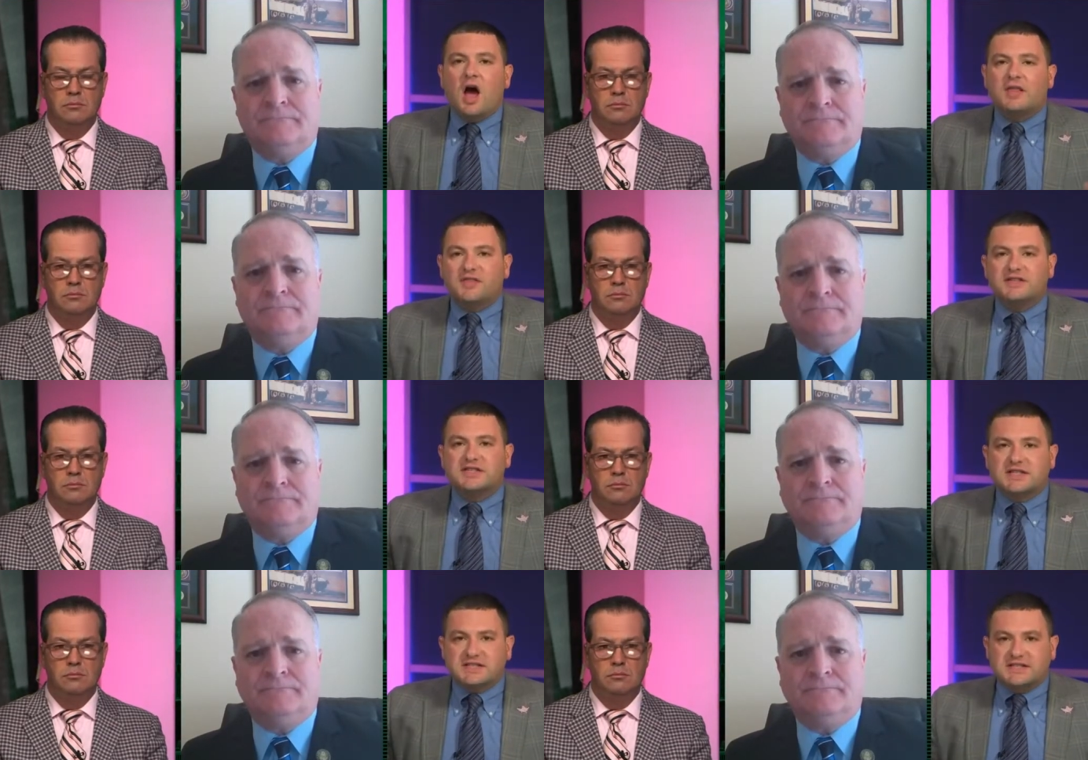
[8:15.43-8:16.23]
Speaker 1: This
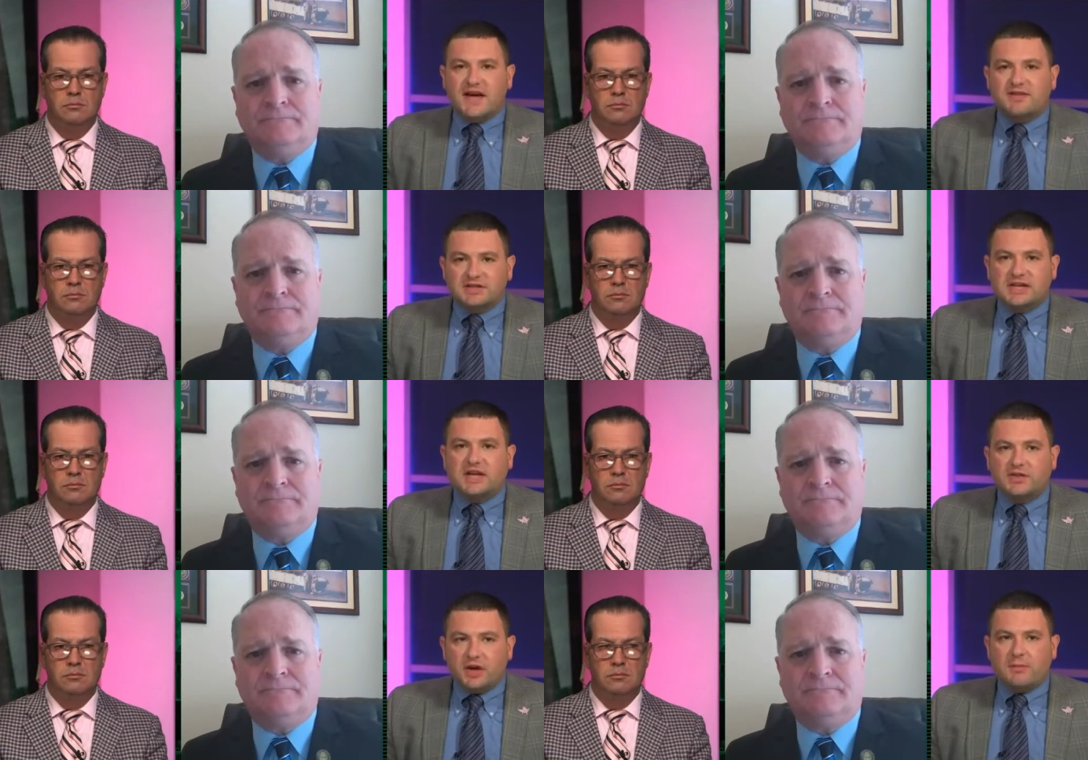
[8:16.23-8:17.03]
is the
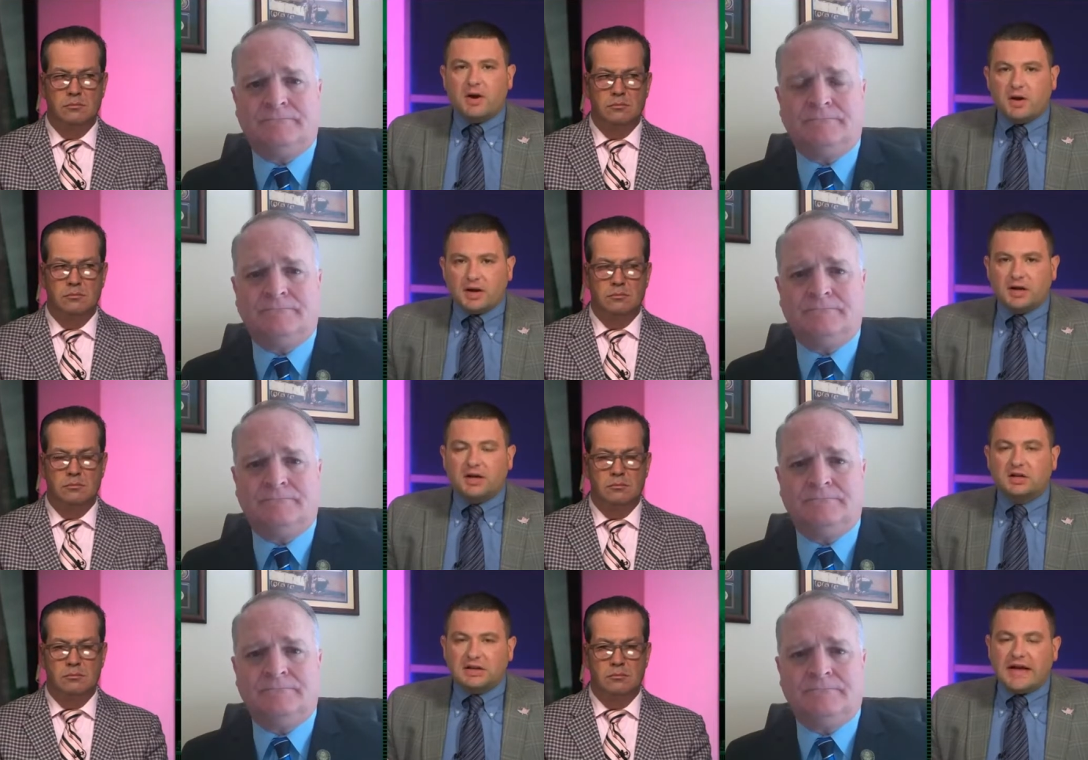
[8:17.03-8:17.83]
17th American
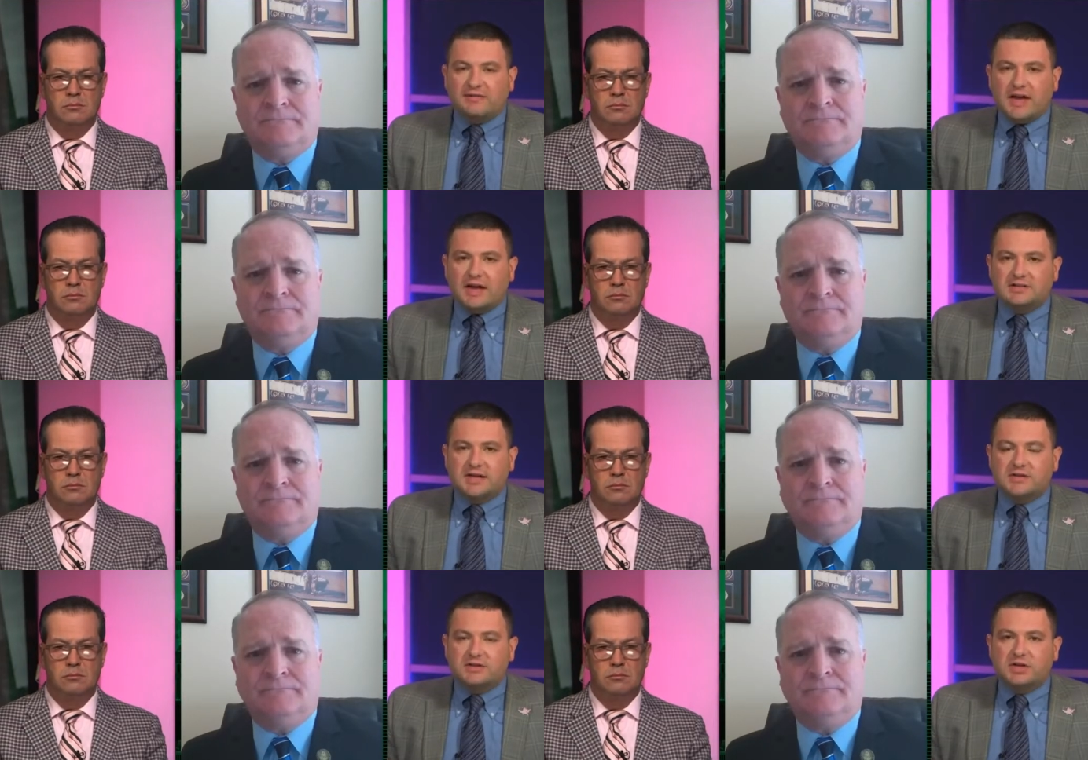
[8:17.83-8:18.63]
killed in
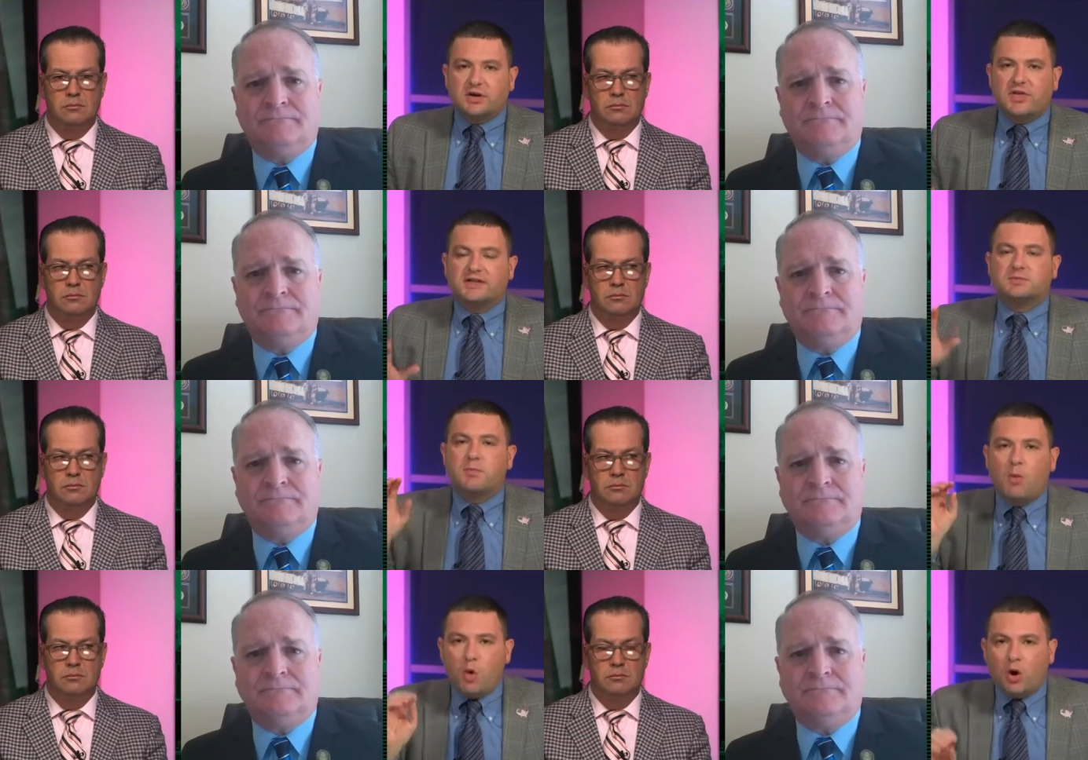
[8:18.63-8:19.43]
Afghanistan this year. That's
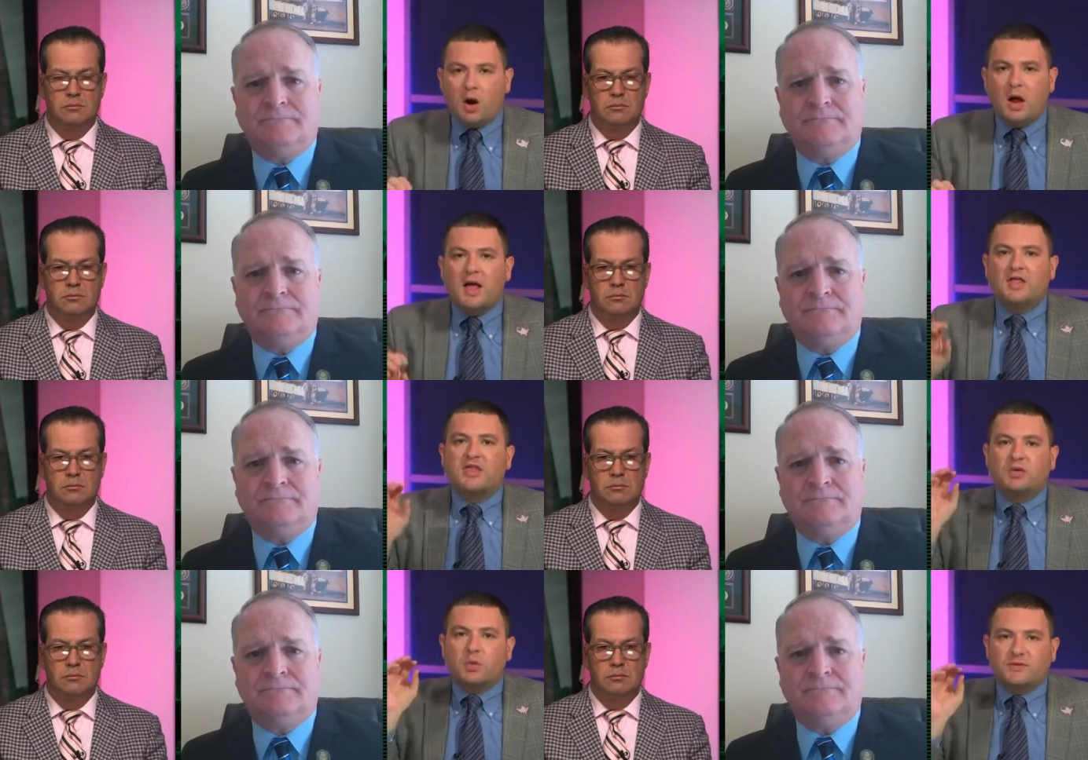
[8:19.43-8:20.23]
more
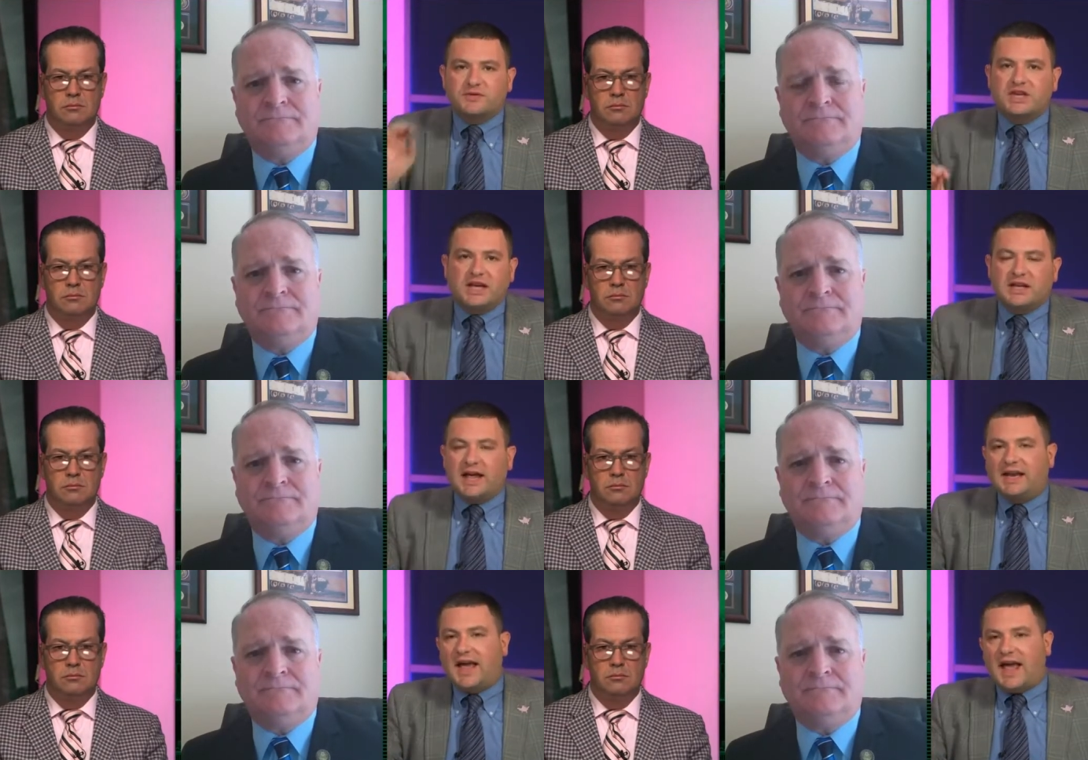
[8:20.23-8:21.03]
than we've seen
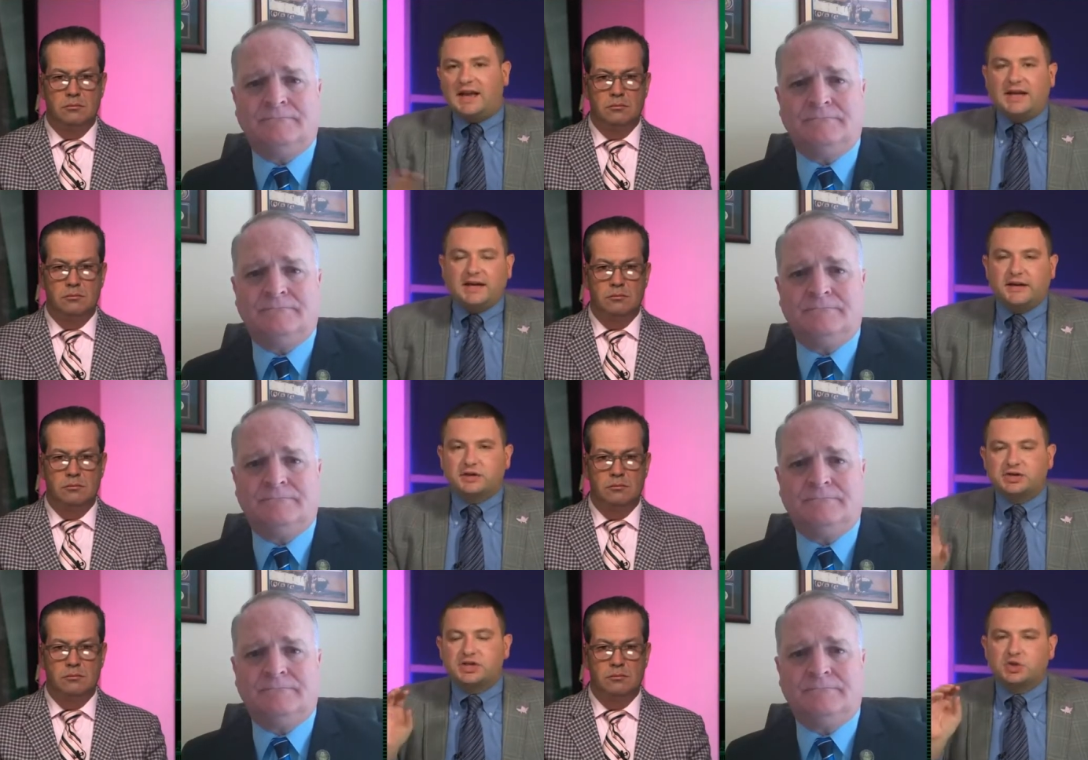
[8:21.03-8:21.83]
in any
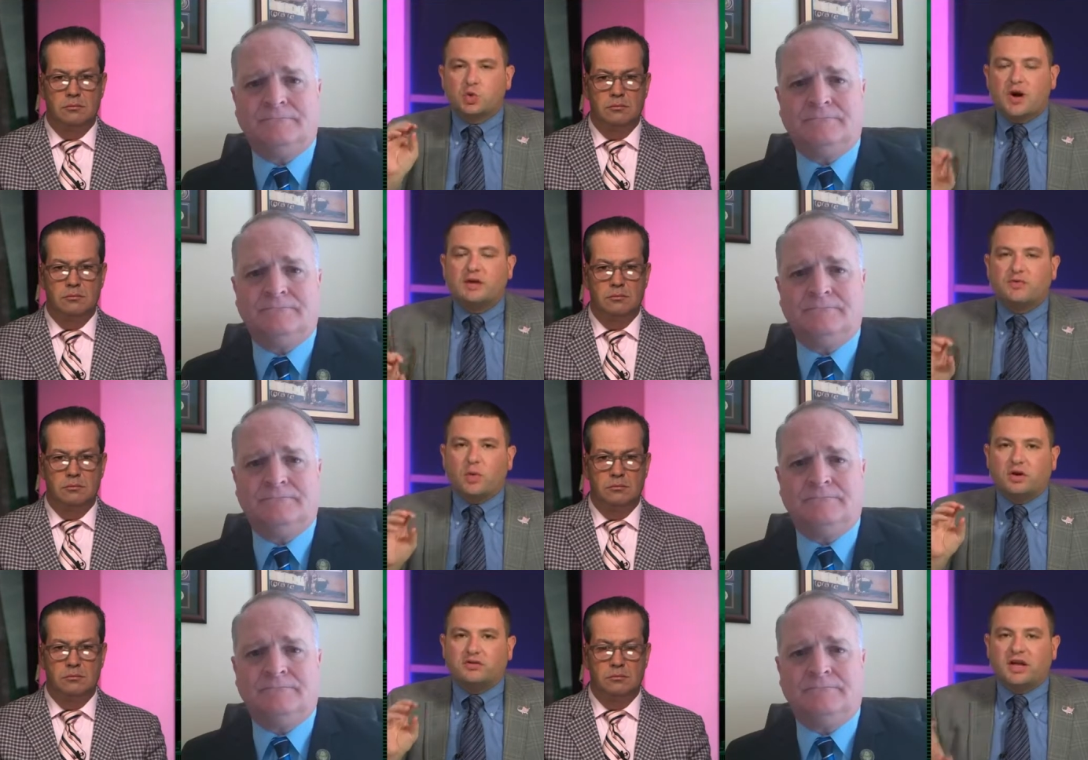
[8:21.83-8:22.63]
year since
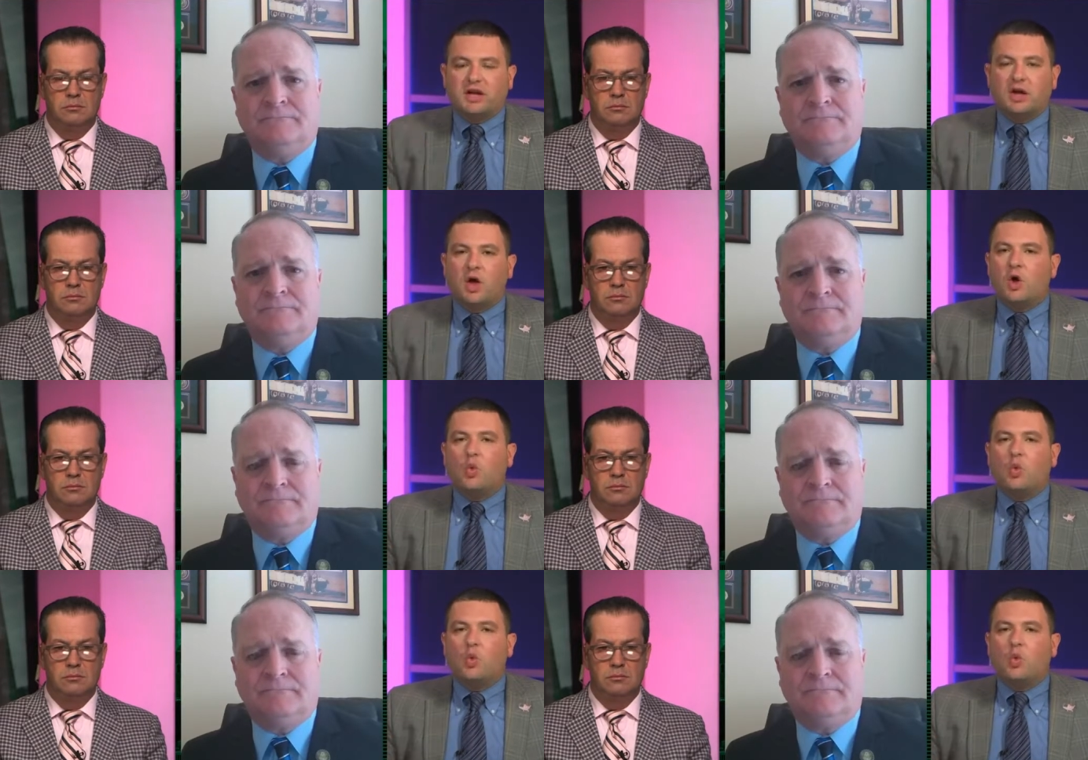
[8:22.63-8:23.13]
2014.